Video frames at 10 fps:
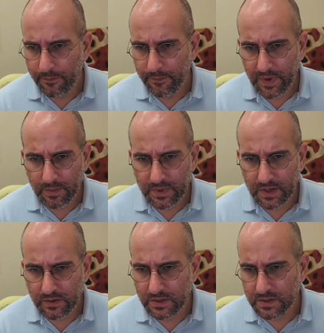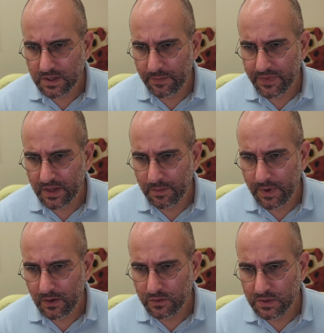Maybe there is something
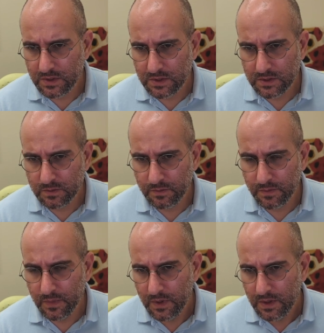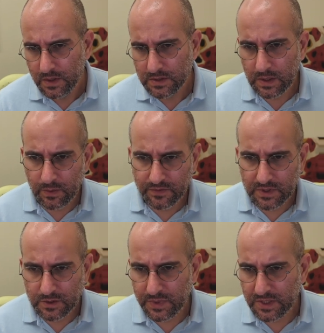about these. Some of
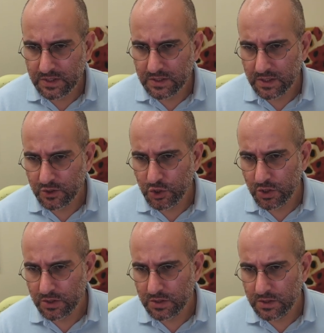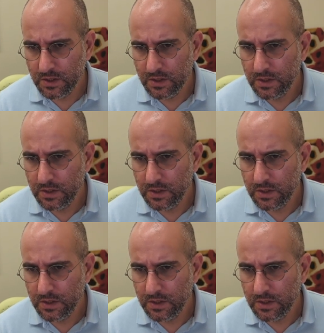these species are just.